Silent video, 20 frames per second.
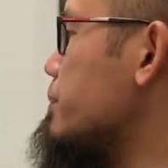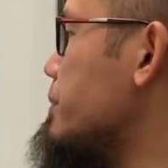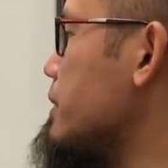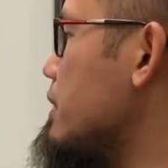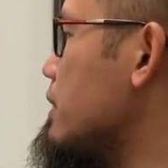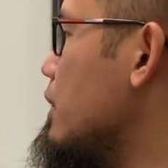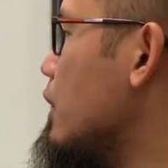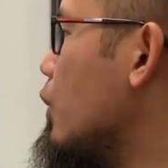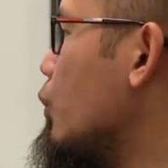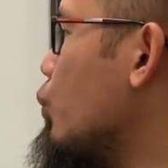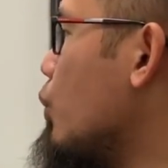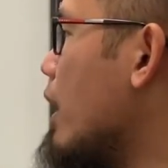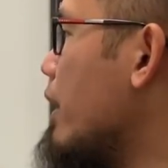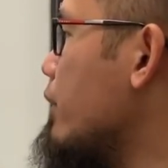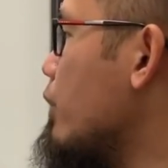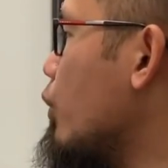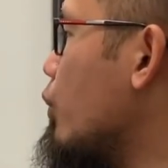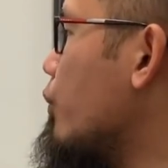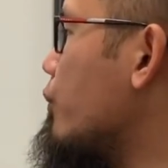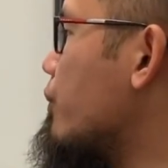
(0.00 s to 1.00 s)
be 1
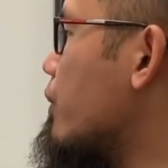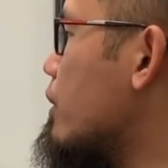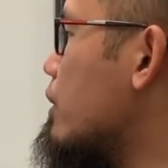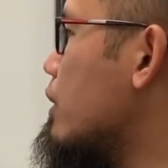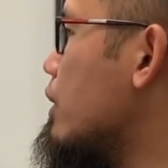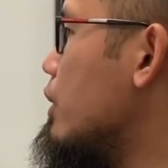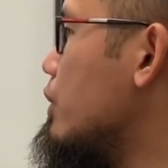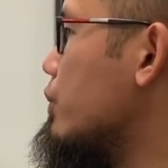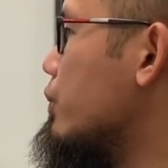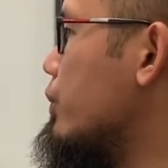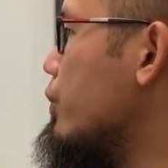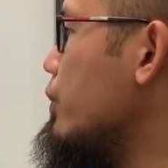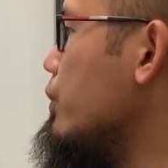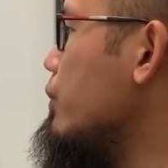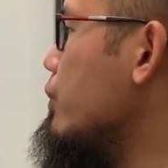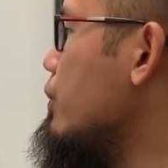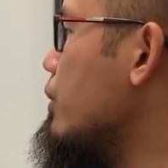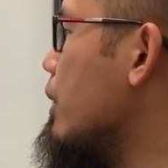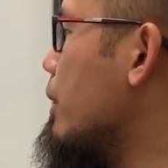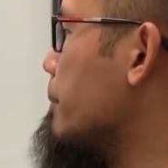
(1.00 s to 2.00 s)
over
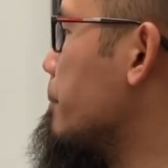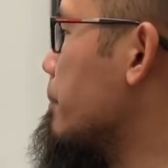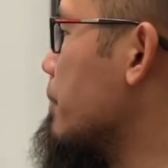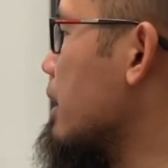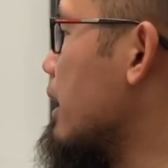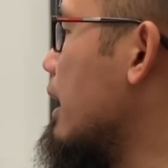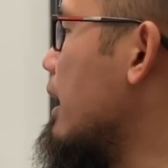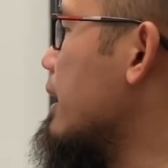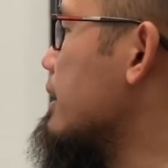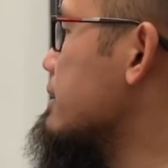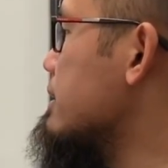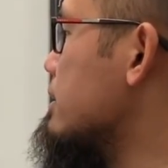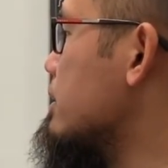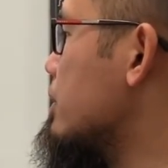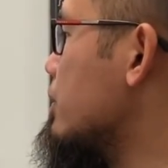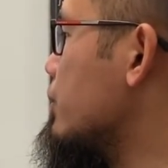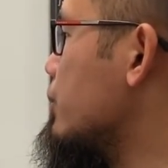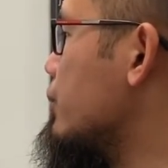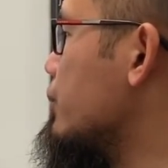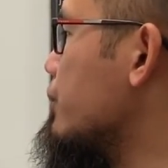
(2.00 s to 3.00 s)
2 plus
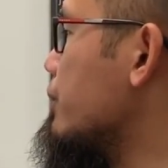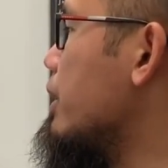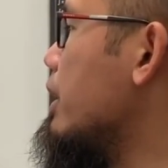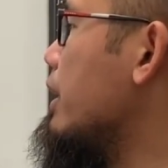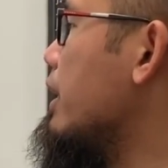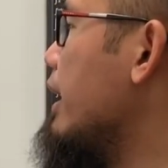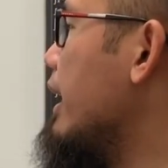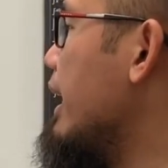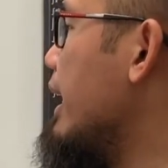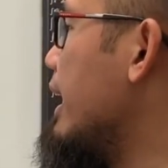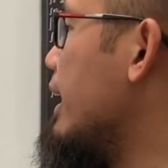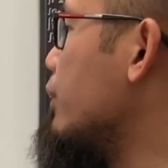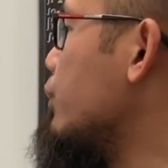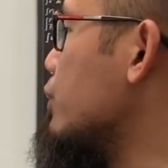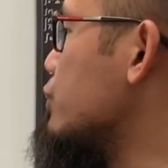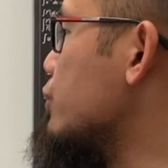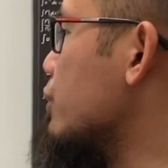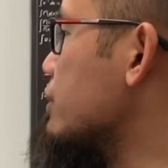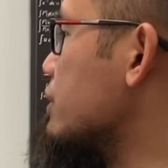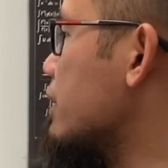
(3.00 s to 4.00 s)
2. And we
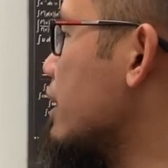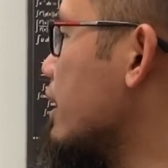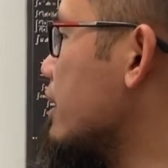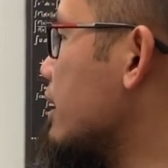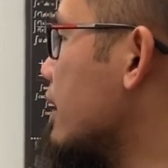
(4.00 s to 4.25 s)
just get